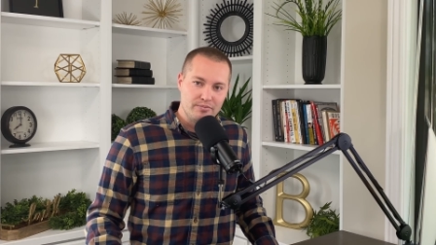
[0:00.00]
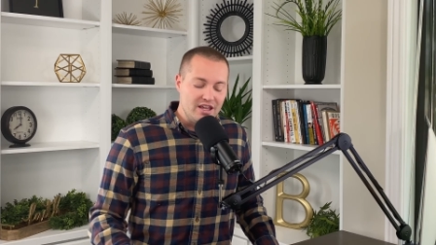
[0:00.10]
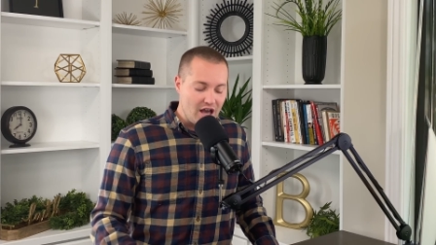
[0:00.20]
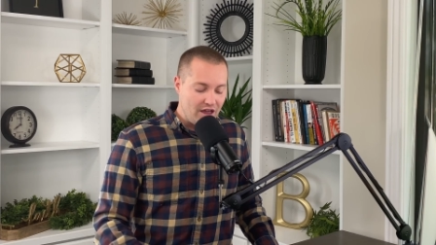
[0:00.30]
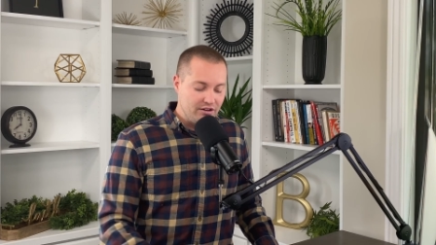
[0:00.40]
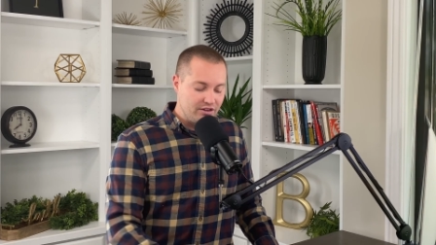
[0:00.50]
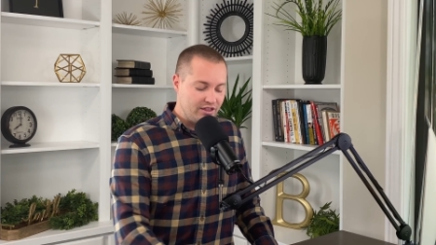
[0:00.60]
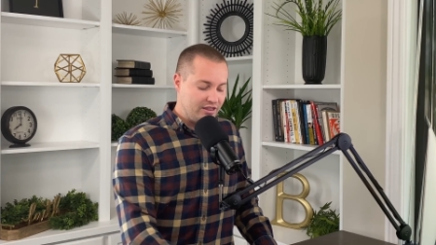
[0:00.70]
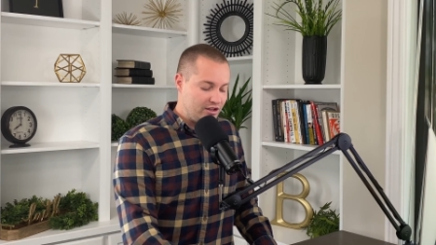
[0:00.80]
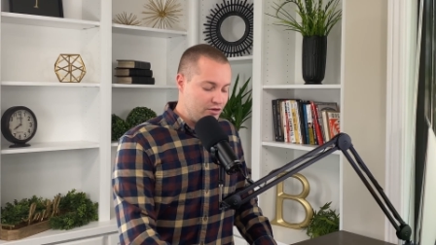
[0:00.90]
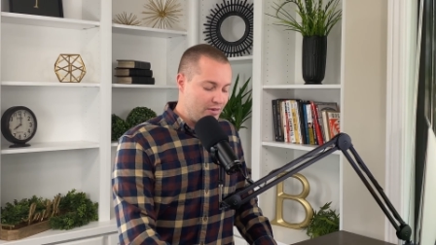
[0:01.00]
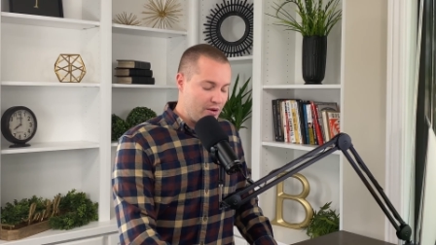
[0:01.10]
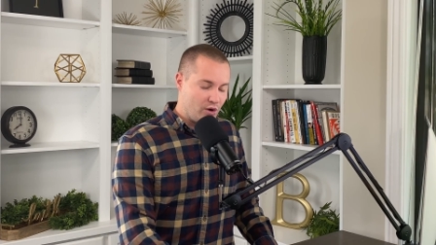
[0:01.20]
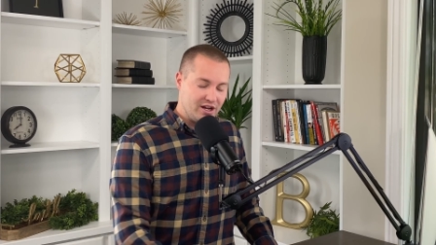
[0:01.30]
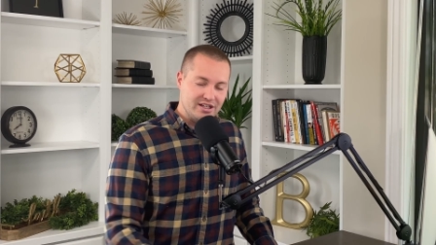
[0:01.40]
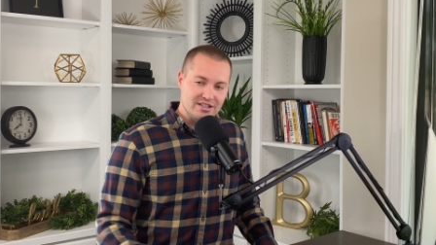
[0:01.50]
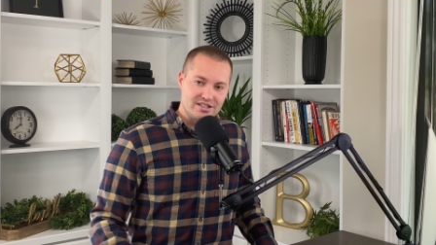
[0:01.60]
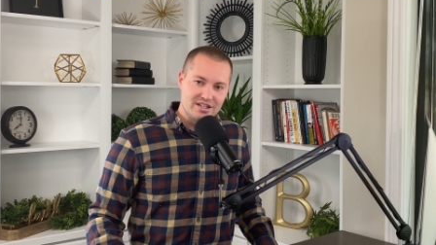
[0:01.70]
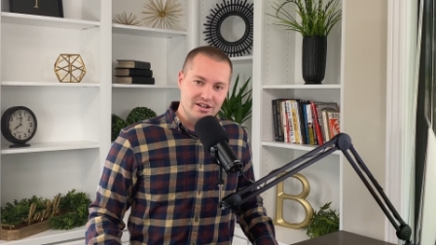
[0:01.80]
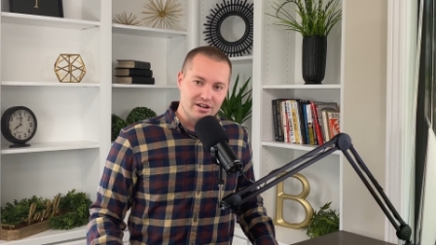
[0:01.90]
The other thing that you may want to
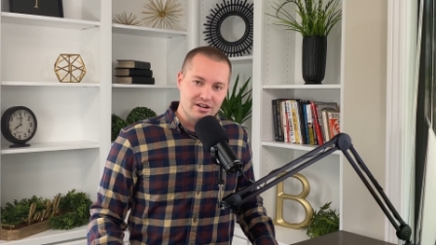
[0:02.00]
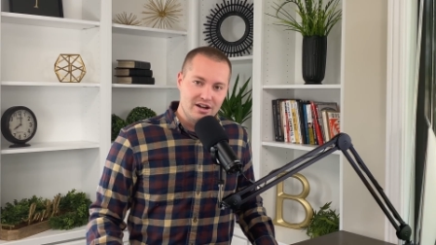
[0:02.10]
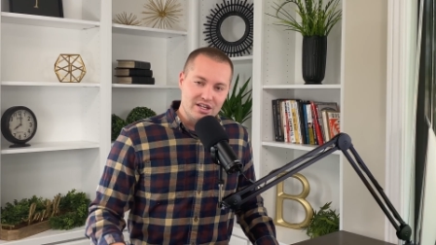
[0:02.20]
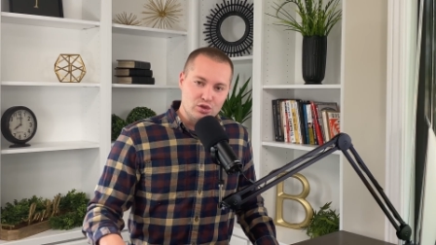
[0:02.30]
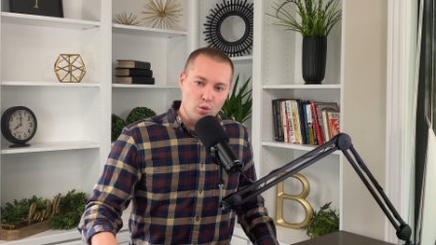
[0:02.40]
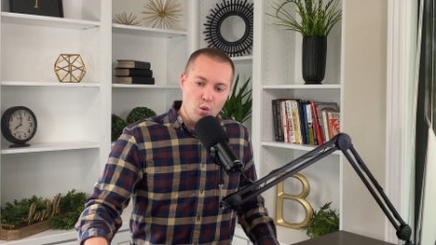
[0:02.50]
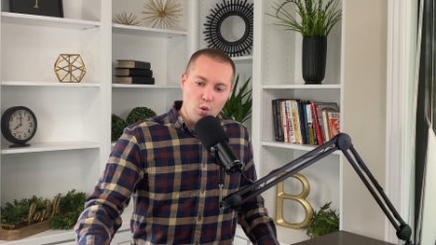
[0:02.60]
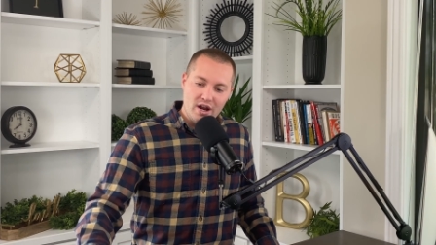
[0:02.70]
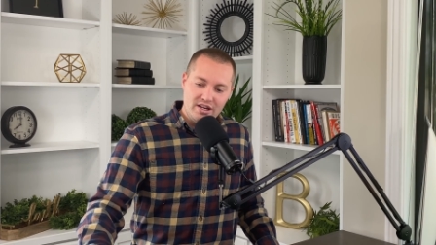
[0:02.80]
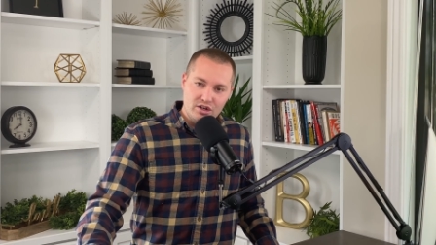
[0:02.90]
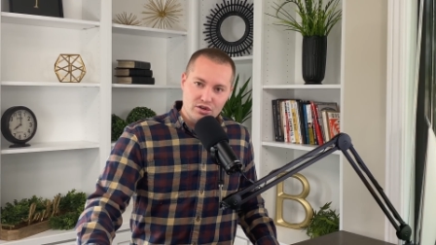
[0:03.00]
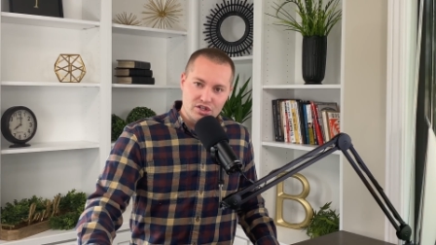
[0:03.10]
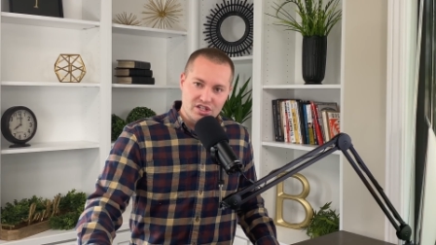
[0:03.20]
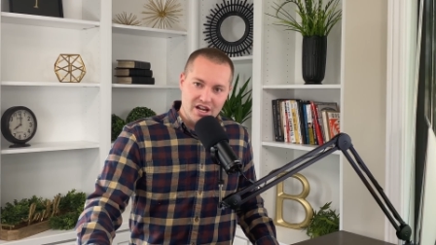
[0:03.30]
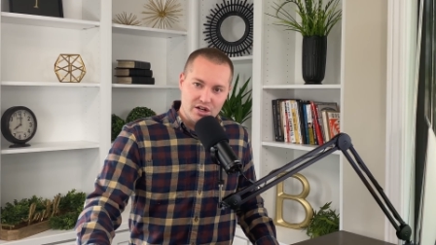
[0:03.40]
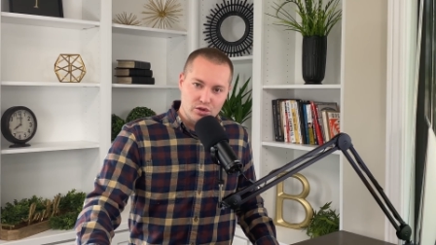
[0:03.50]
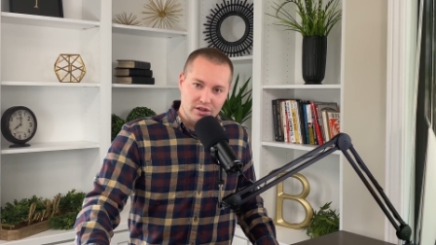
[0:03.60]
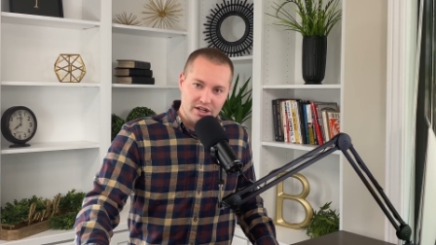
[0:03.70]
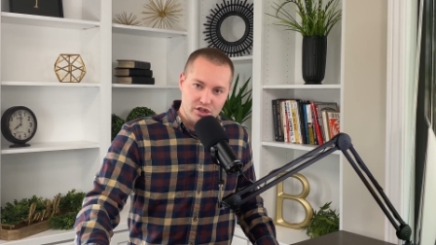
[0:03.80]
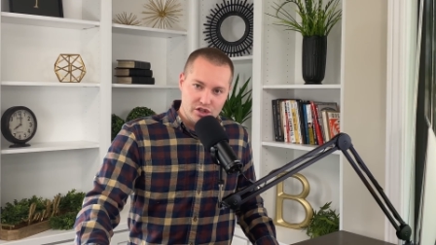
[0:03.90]
consider is when you're
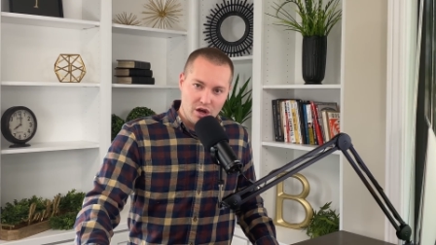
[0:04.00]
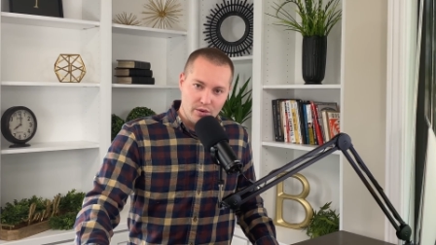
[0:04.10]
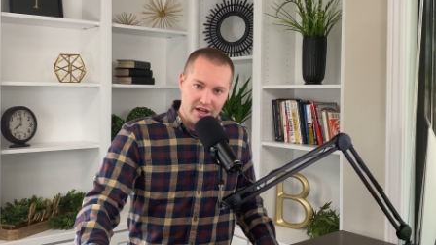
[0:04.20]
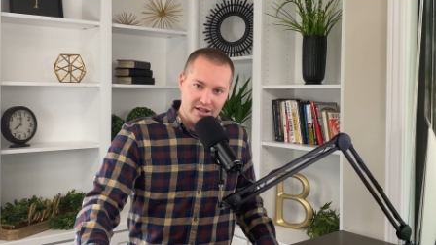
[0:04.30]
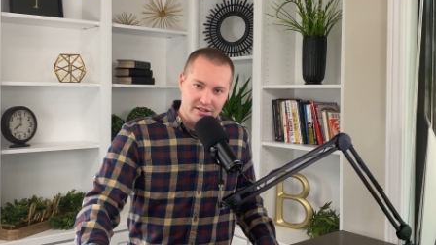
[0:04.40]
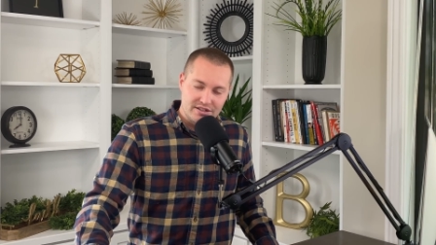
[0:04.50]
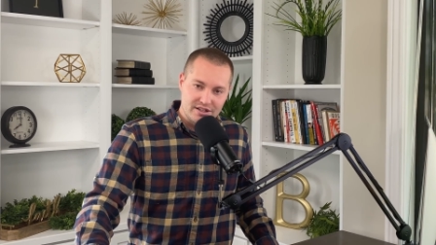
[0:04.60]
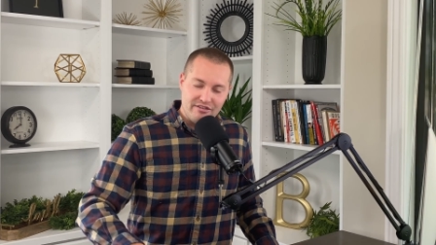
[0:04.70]
scheduling showings,